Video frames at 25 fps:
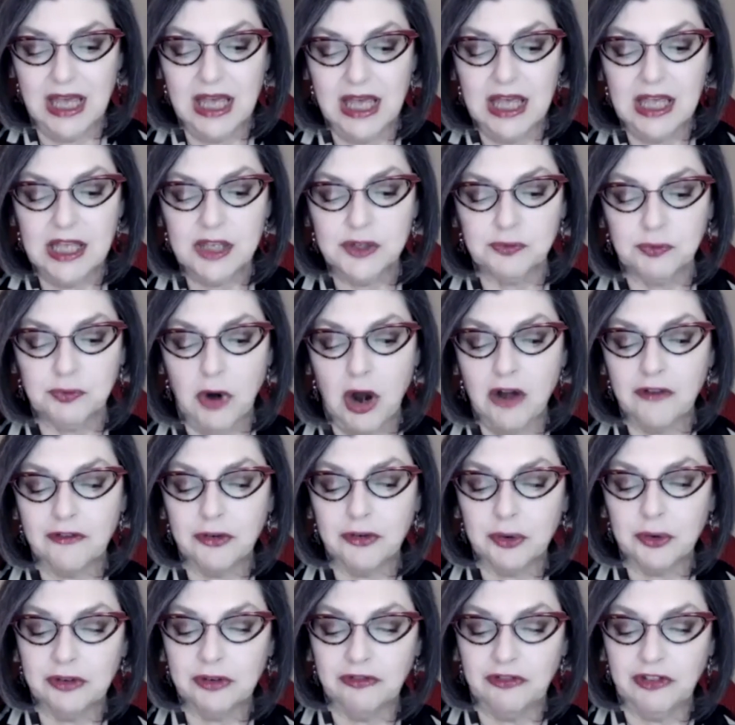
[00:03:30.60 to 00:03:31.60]
His wrongful
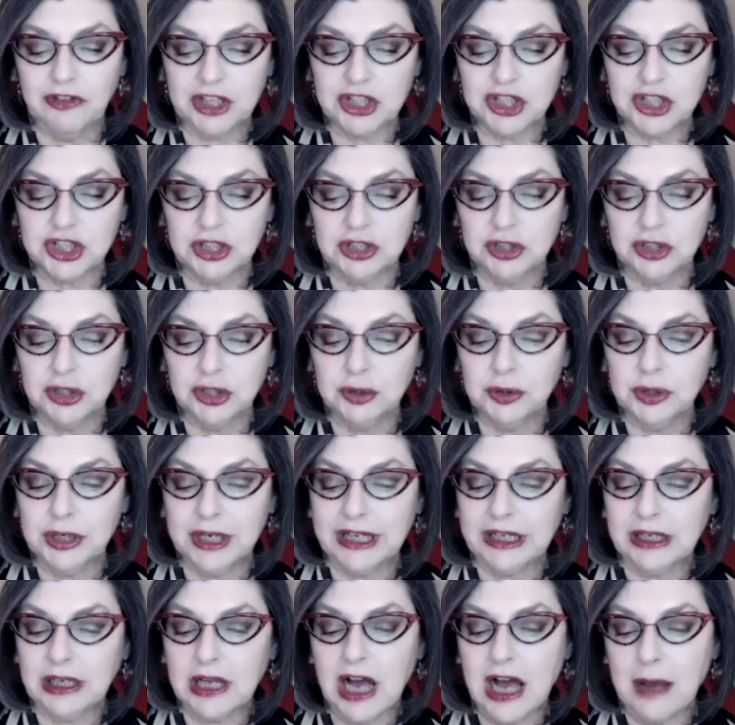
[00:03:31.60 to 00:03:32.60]
conviction due to
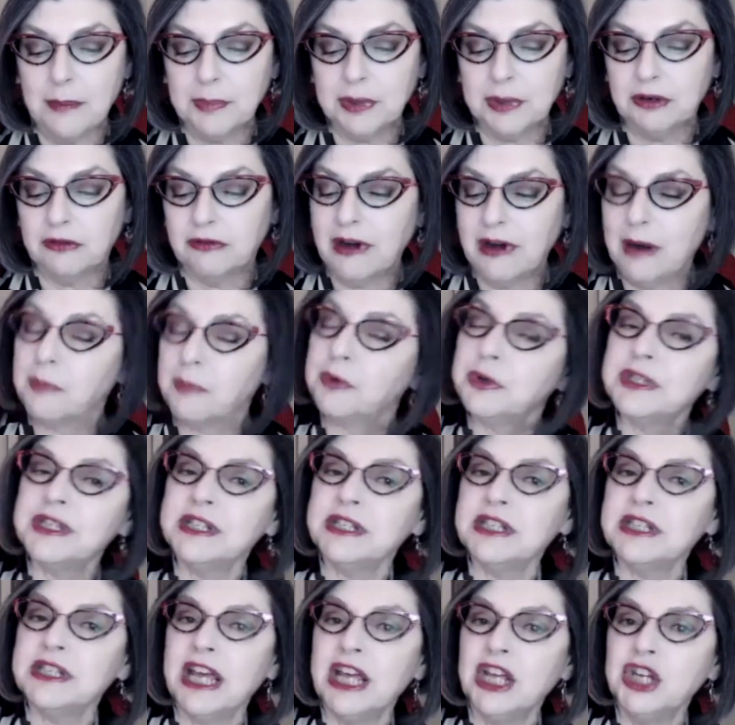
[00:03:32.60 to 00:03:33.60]
incompetent
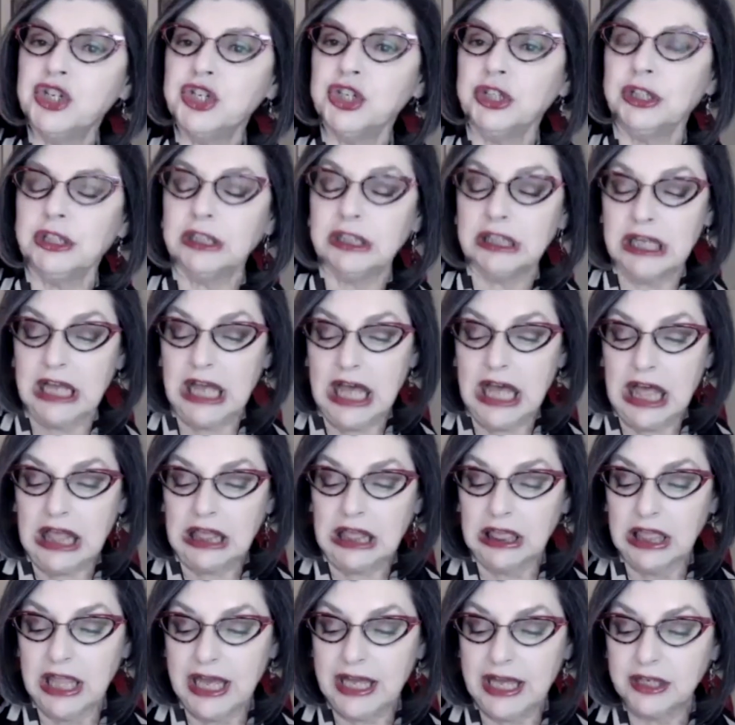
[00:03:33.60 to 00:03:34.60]
representation
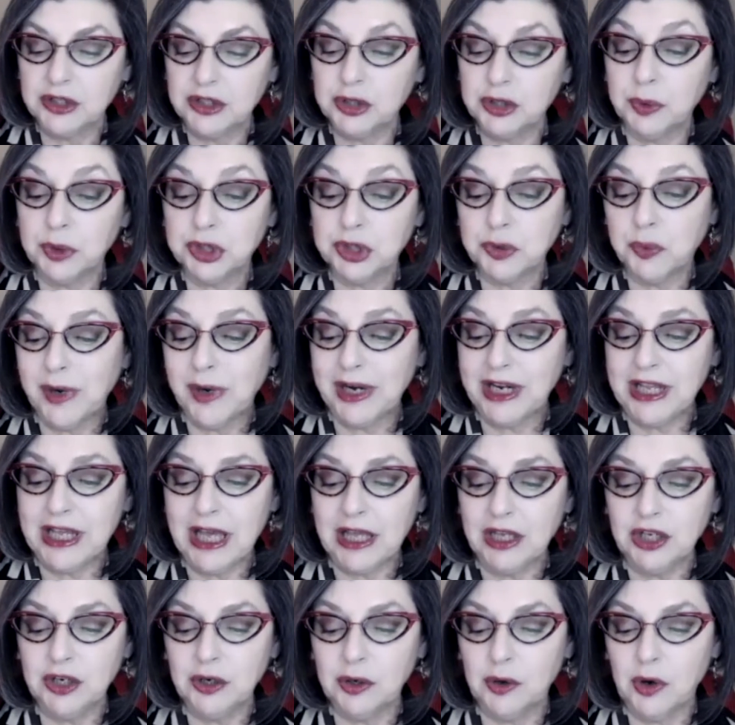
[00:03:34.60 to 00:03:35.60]
led to a
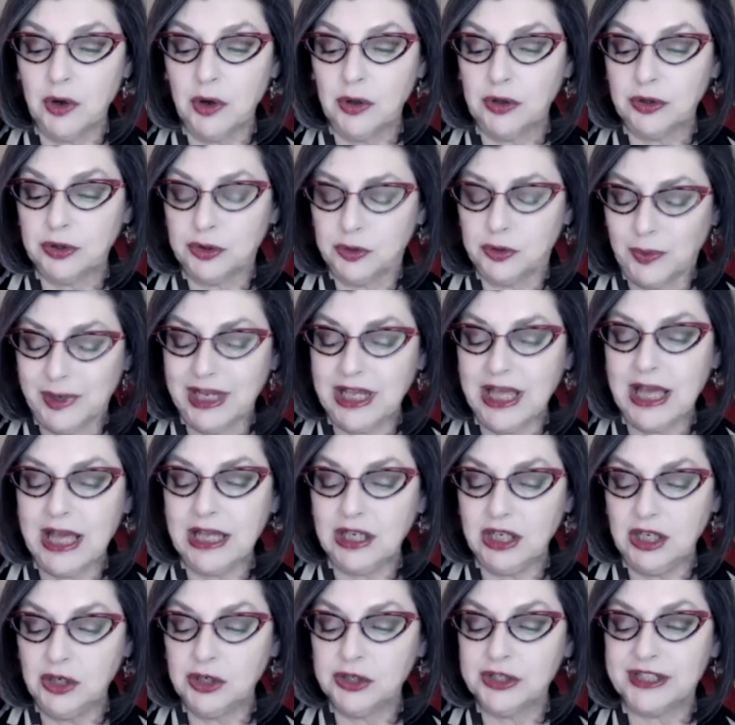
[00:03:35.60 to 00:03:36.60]

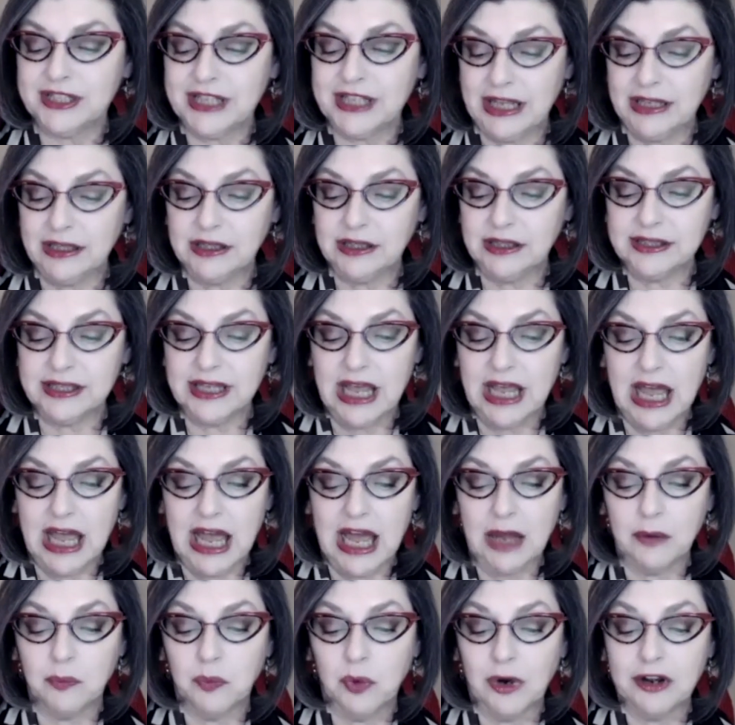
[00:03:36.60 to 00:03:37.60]
28-year sentence
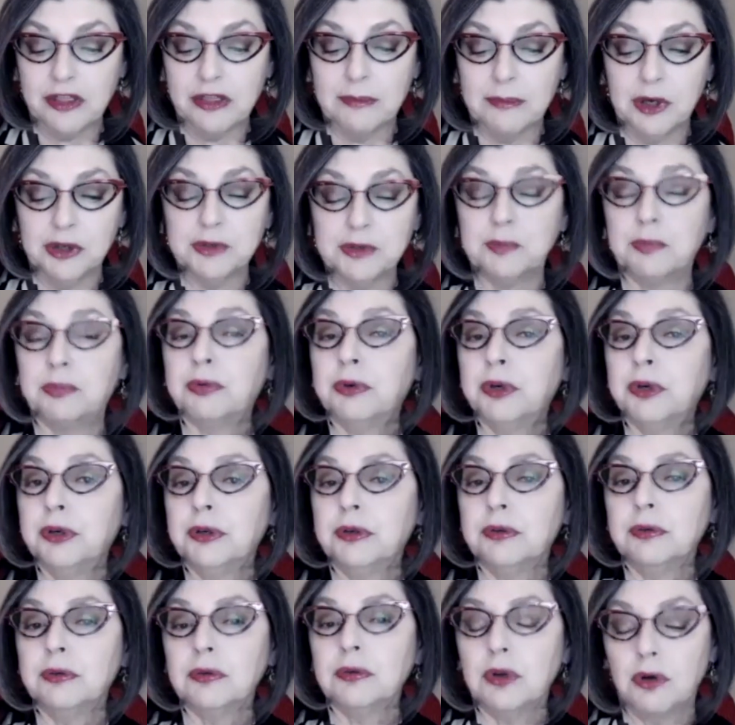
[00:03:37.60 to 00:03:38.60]
at one of the most
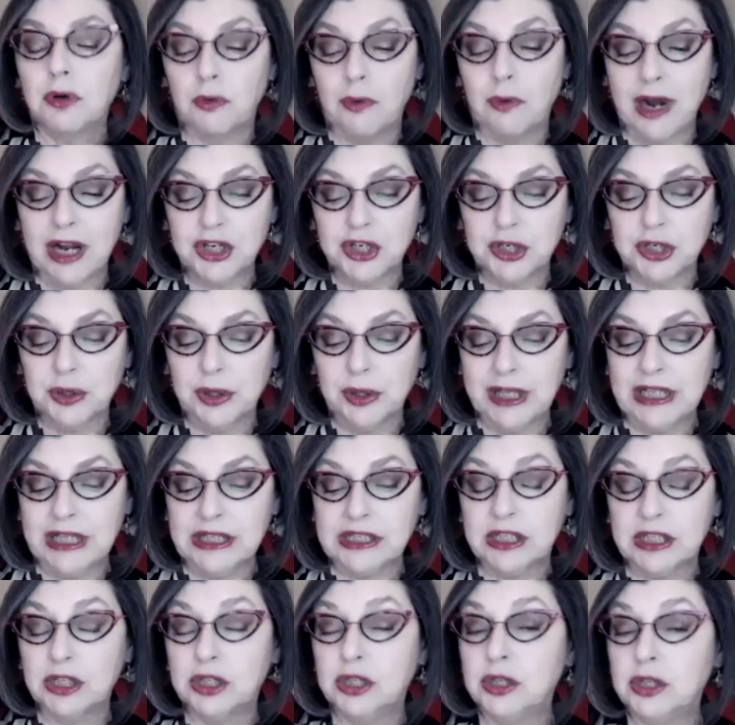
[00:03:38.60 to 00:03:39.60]
brutal correctional
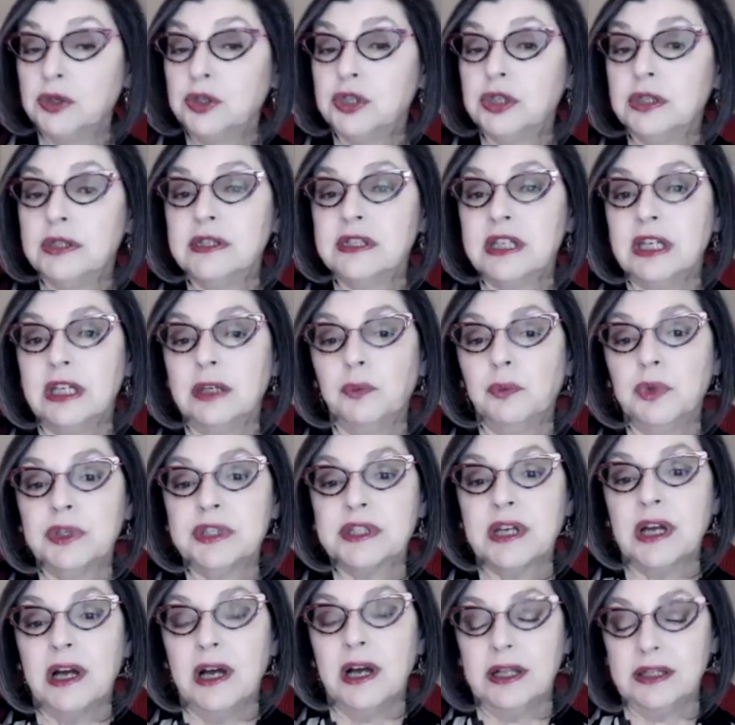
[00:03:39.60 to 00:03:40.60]
institutions in
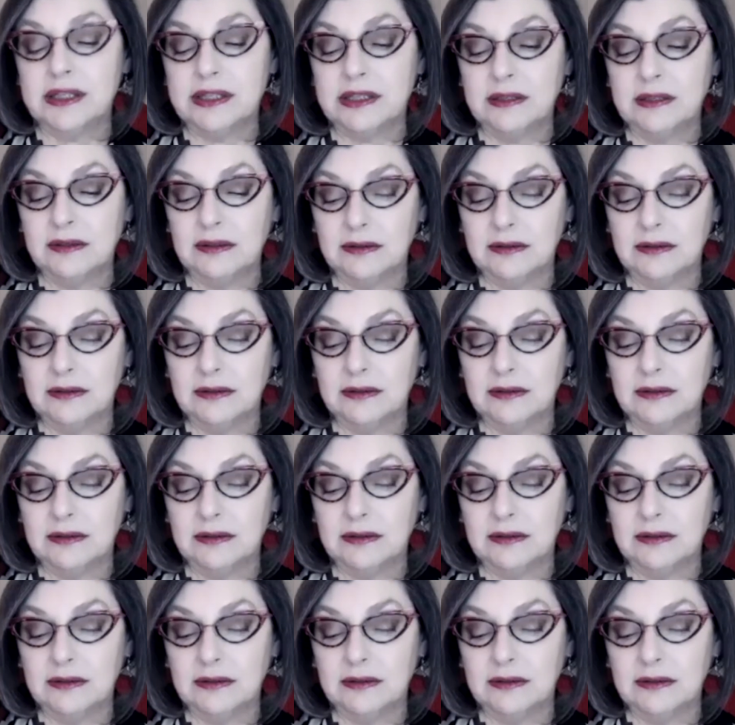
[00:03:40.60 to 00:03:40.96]
Wisconsin.